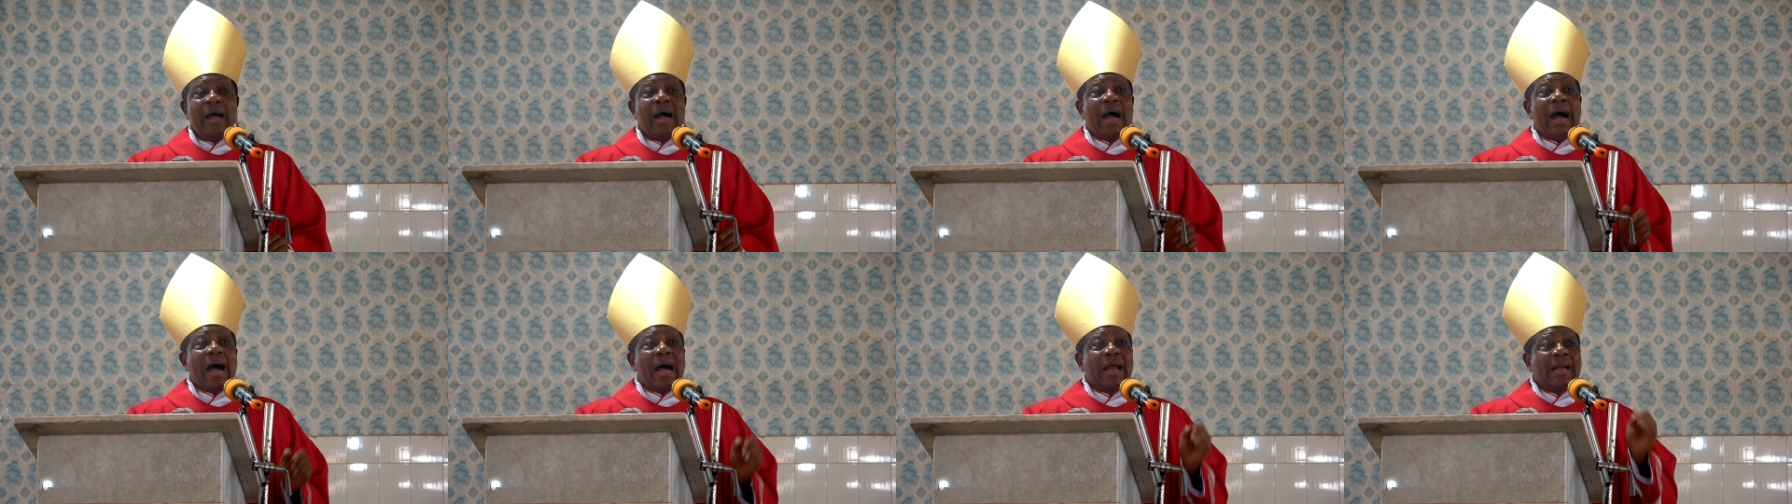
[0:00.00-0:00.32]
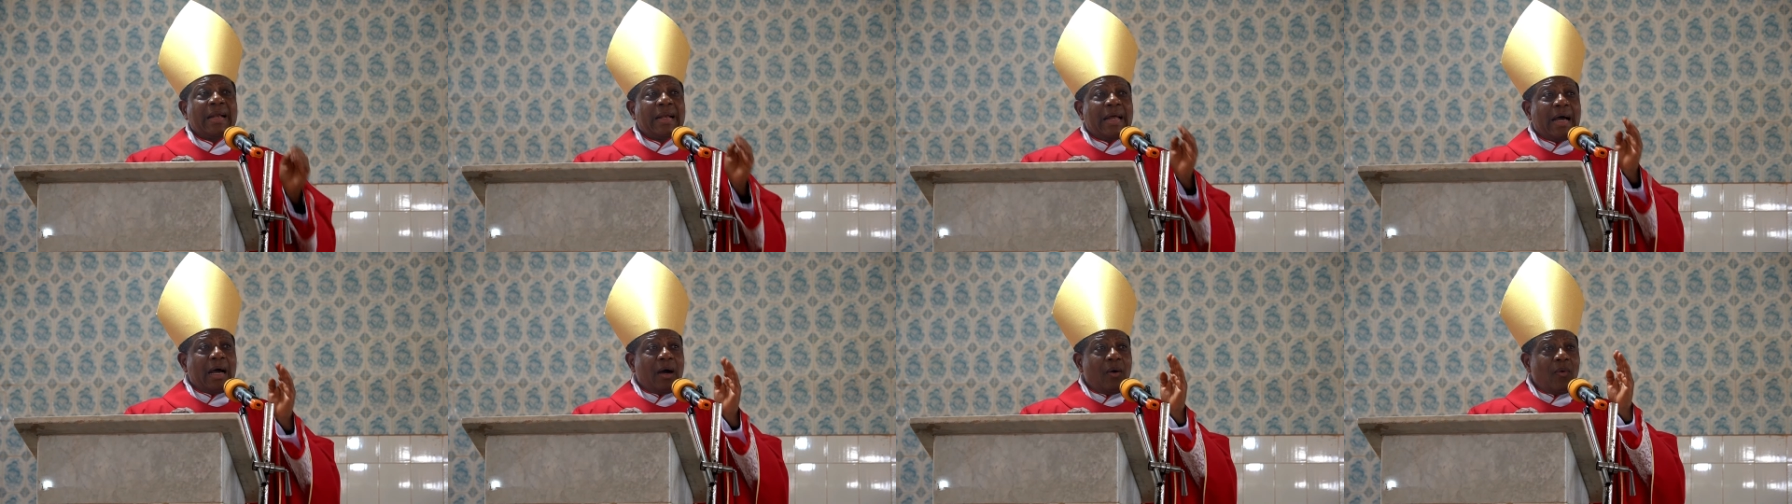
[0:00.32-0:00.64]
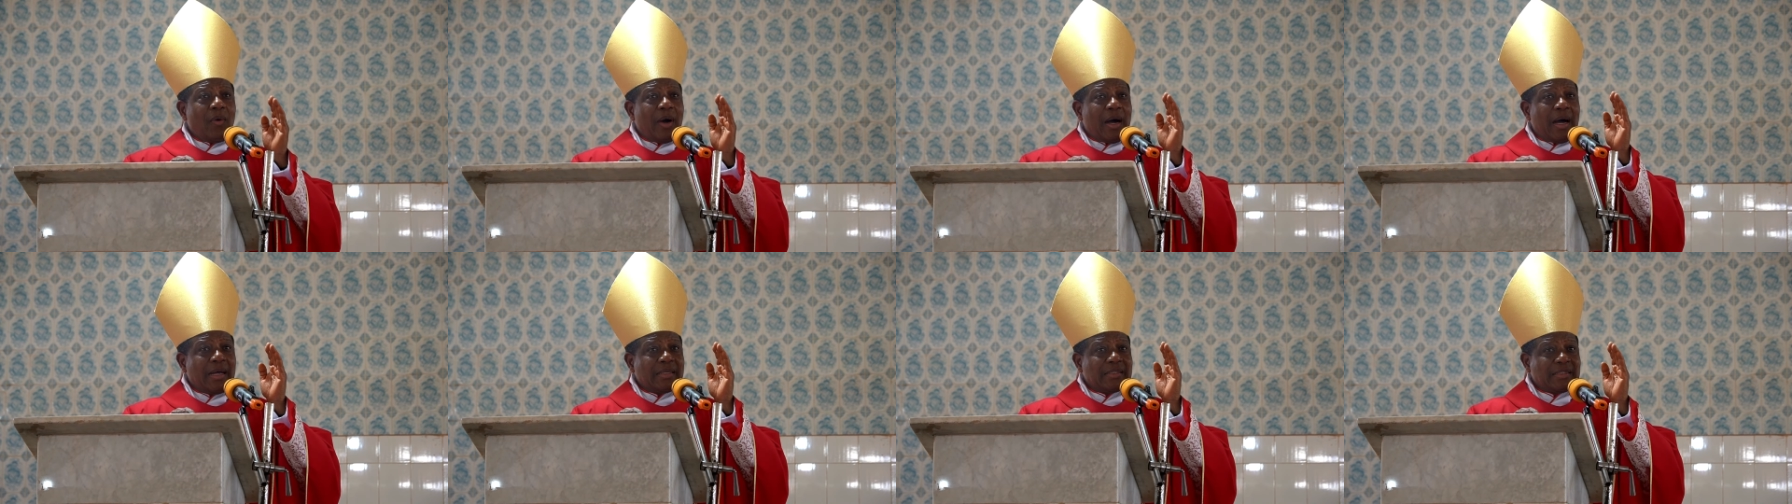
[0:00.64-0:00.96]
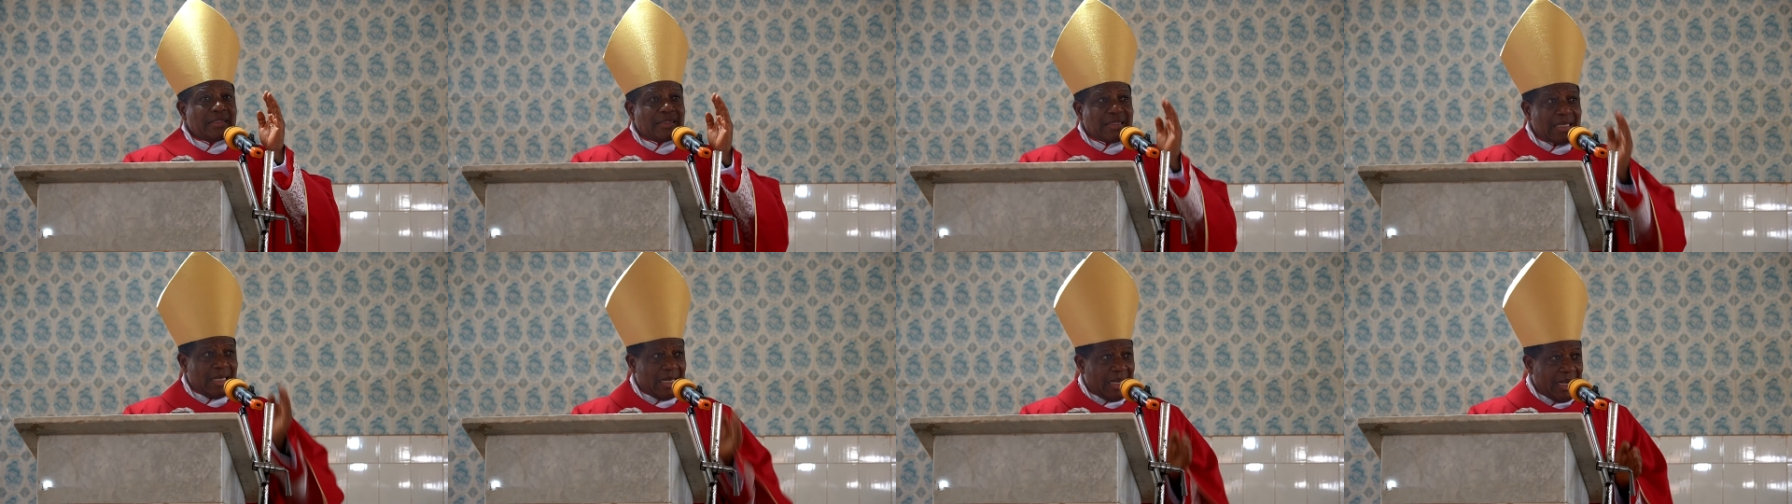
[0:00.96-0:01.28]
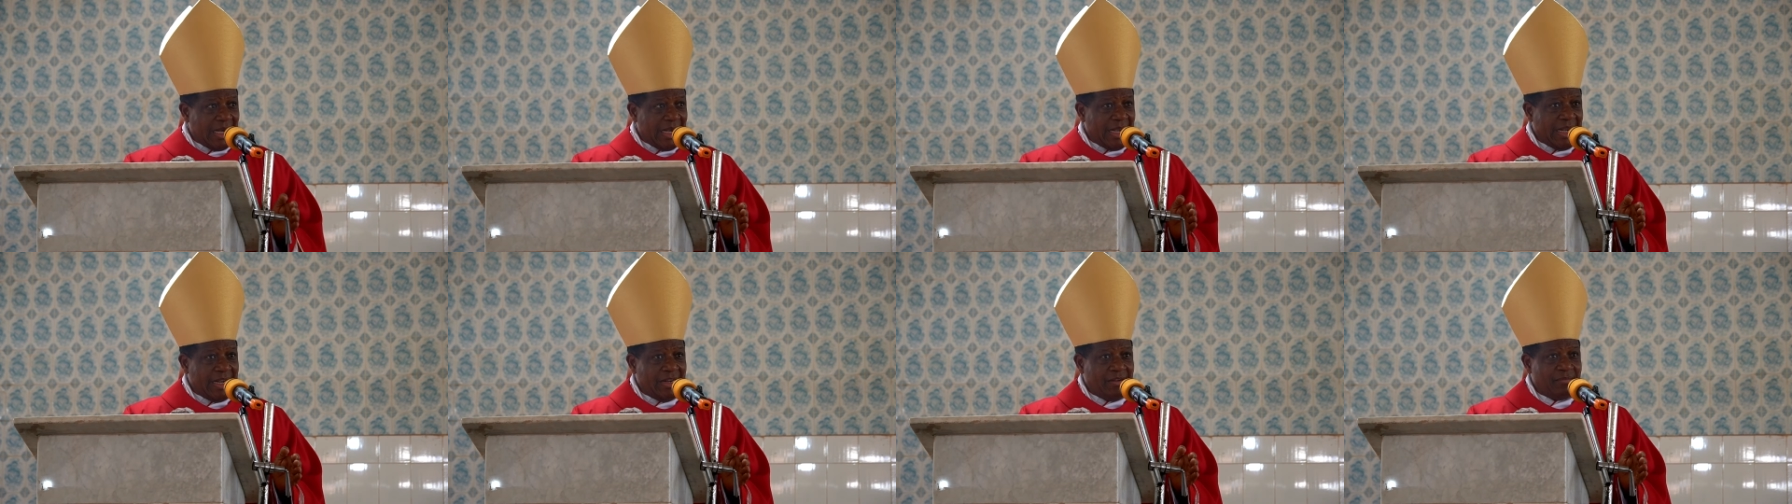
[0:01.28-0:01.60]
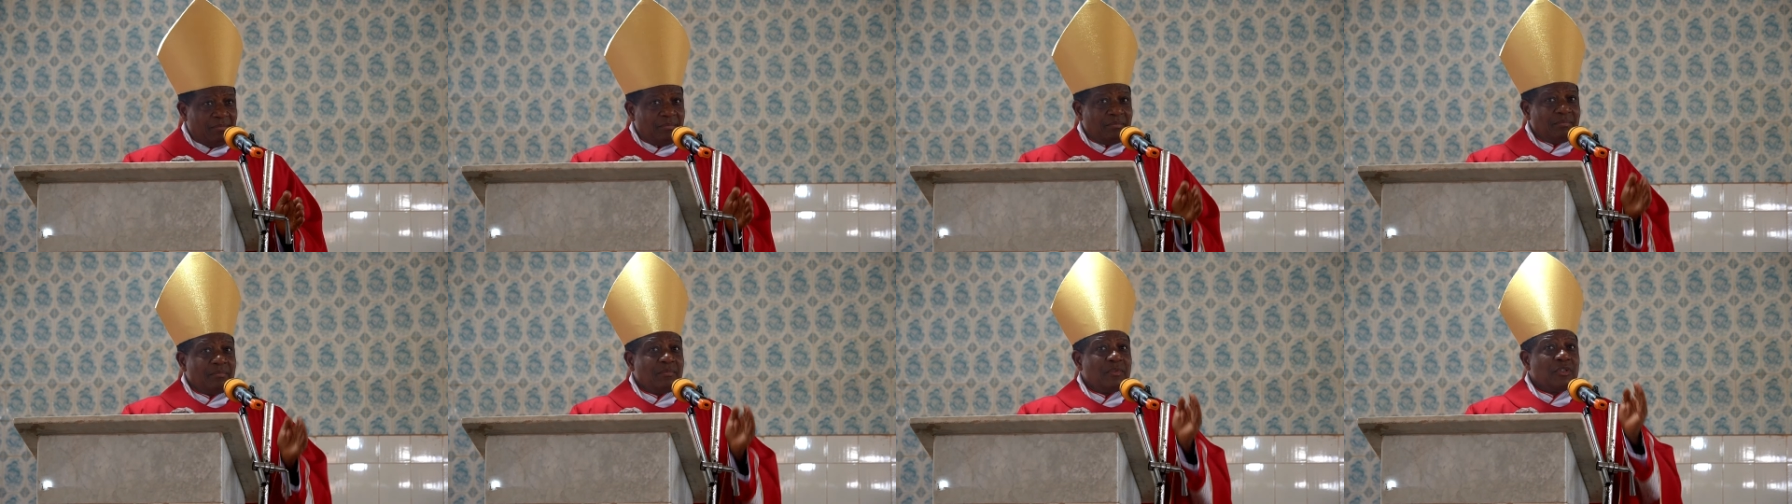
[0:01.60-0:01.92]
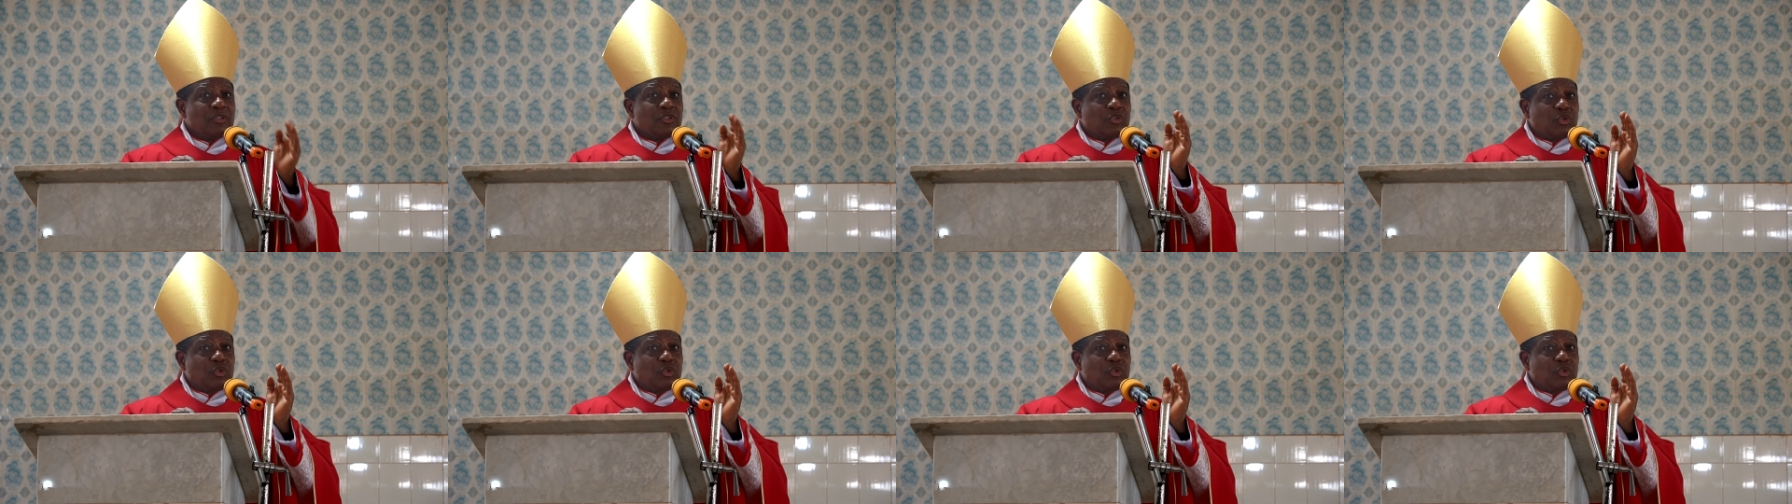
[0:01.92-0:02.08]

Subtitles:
And our time